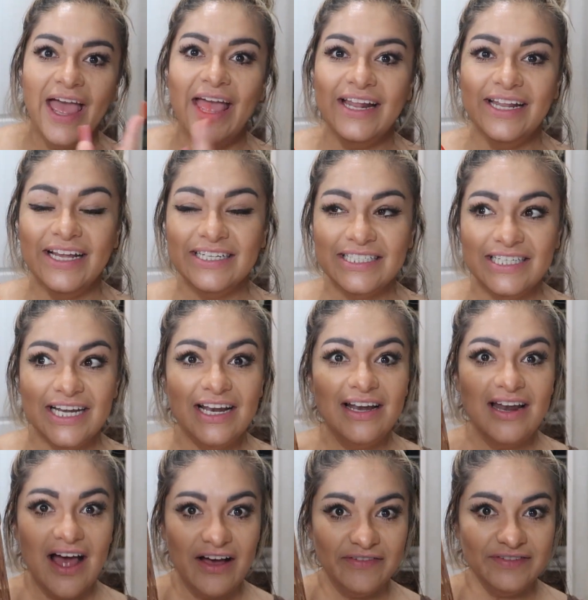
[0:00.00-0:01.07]
and then she
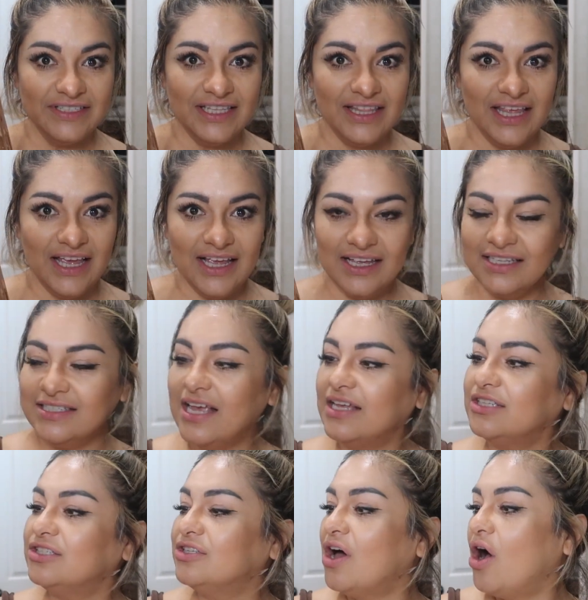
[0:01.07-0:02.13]
loves these.
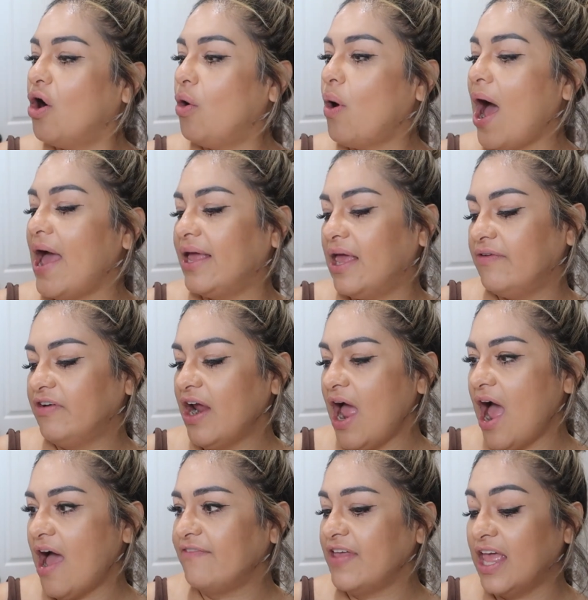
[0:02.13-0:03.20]
So I give her
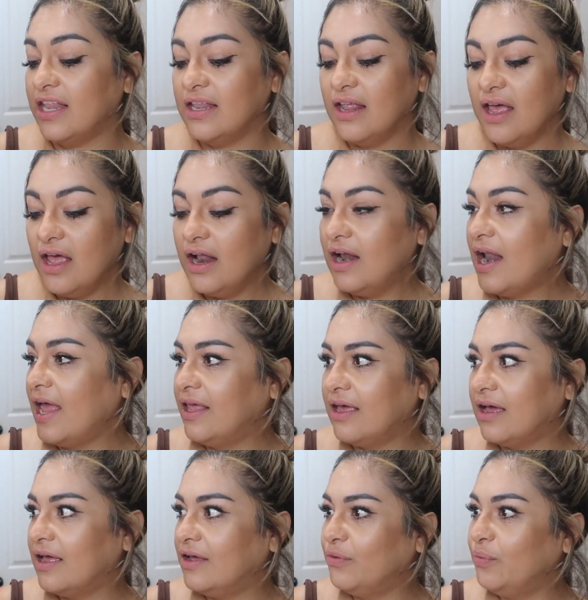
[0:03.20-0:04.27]
half, and
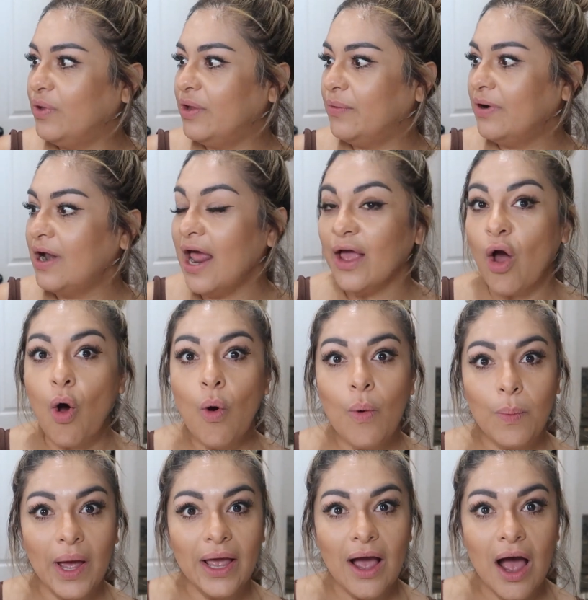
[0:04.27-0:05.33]
like, we were like, oh
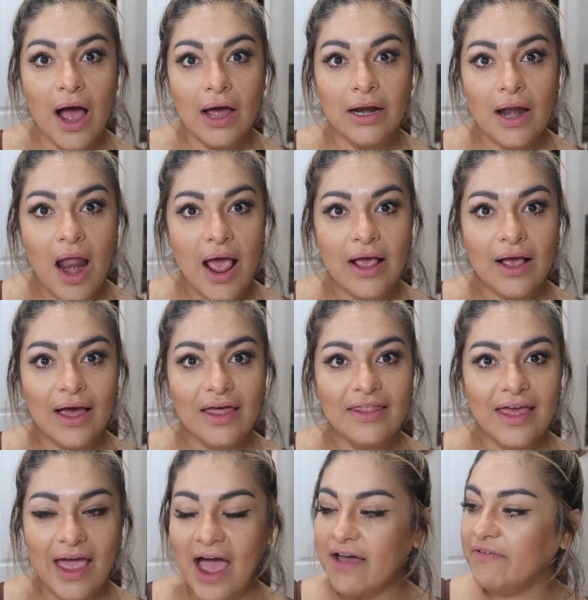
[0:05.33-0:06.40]
my God, like,
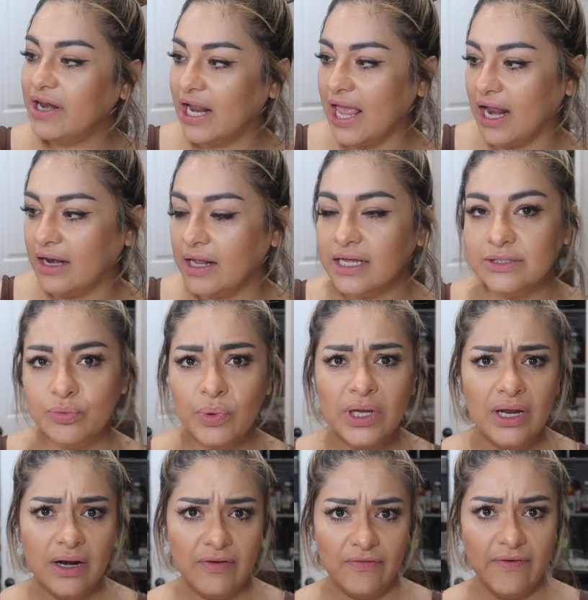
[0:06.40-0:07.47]
they have it again, because we
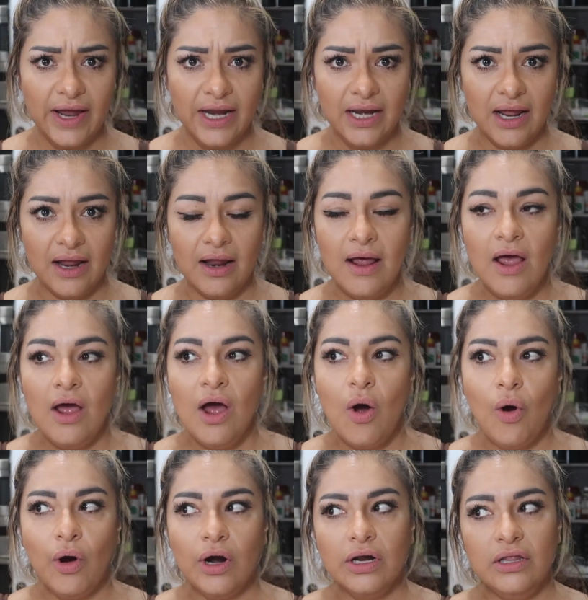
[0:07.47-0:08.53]
didn't find it,
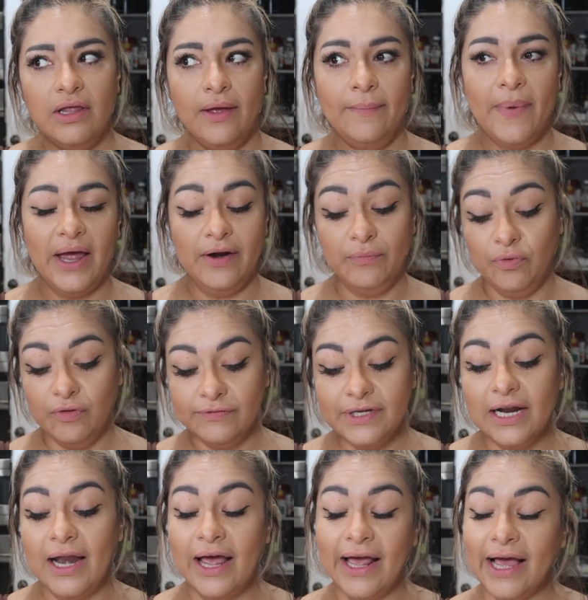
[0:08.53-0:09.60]
or they might have moved
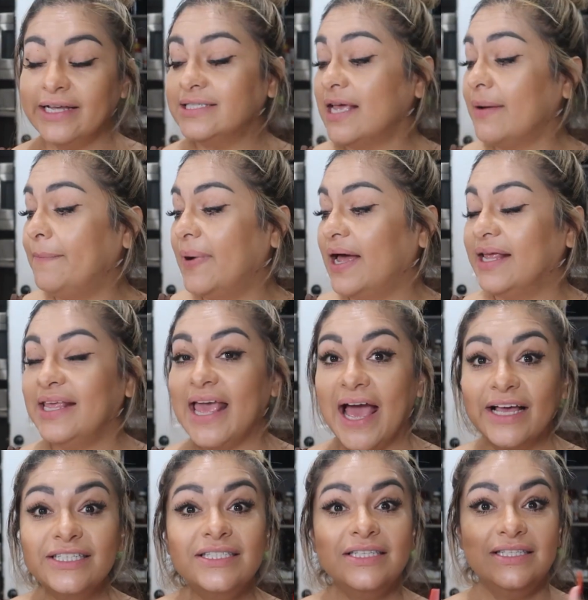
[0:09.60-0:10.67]
it, like I said. But
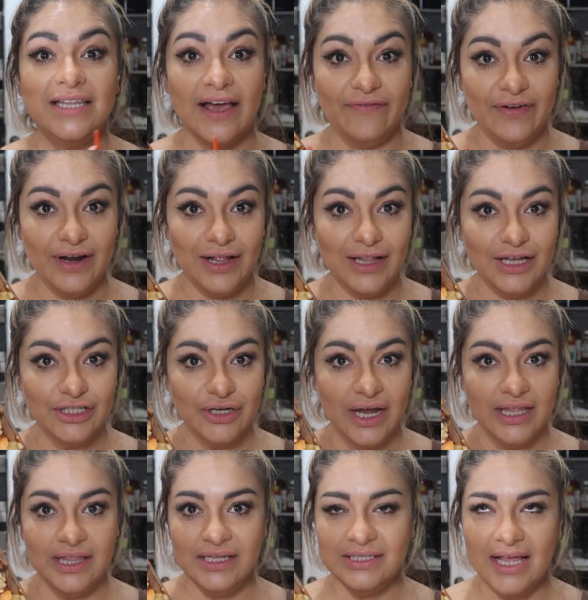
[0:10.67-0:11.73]
yes, definitely
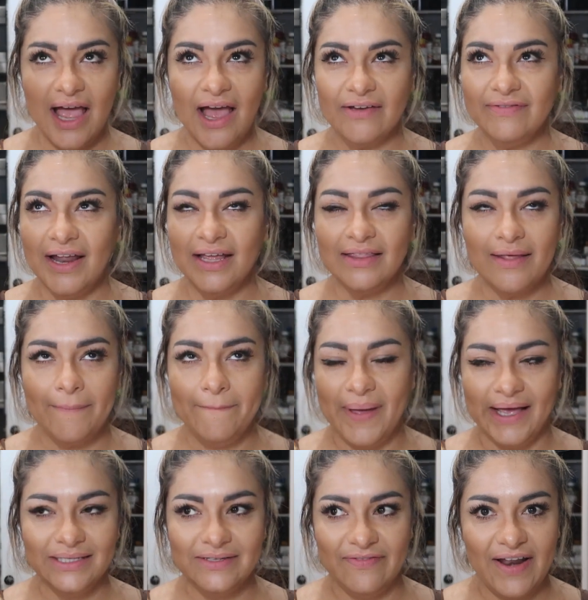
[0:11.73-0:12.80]
try these. They have like the
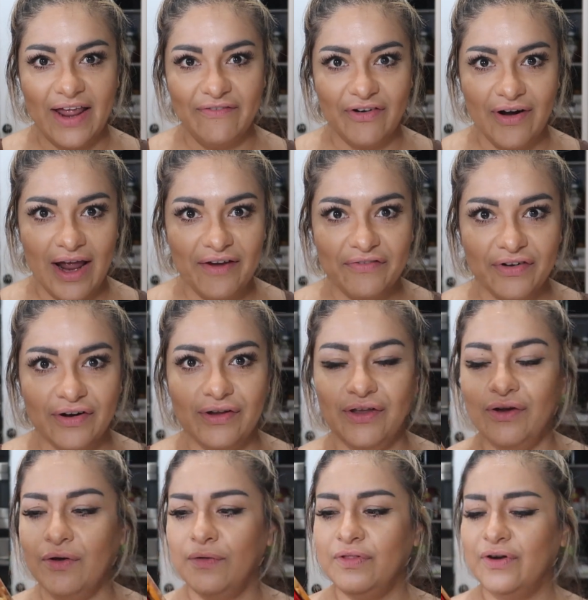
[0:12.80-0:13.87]
best flavor ever. You
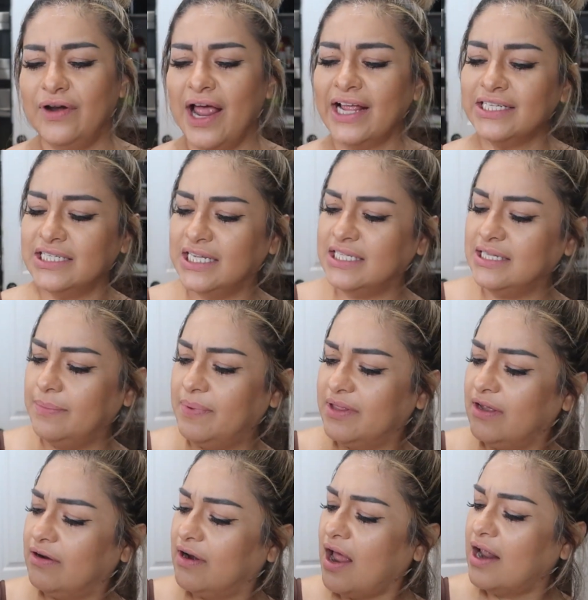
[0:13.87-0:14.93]
know, they're not cheesy, but
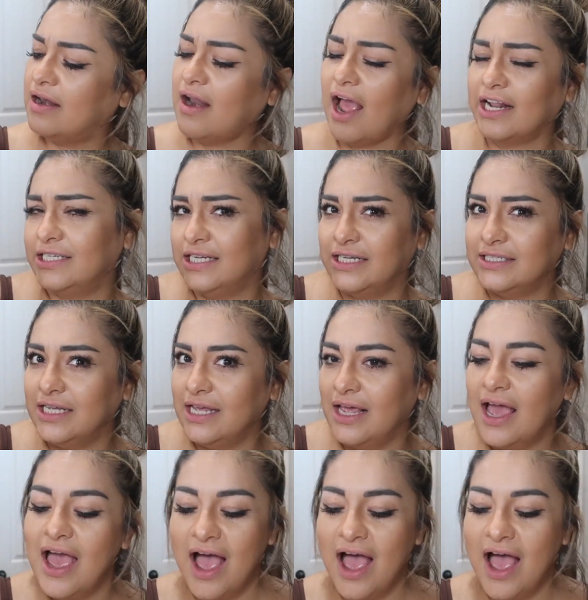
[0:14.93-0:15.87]
they're not cheesy.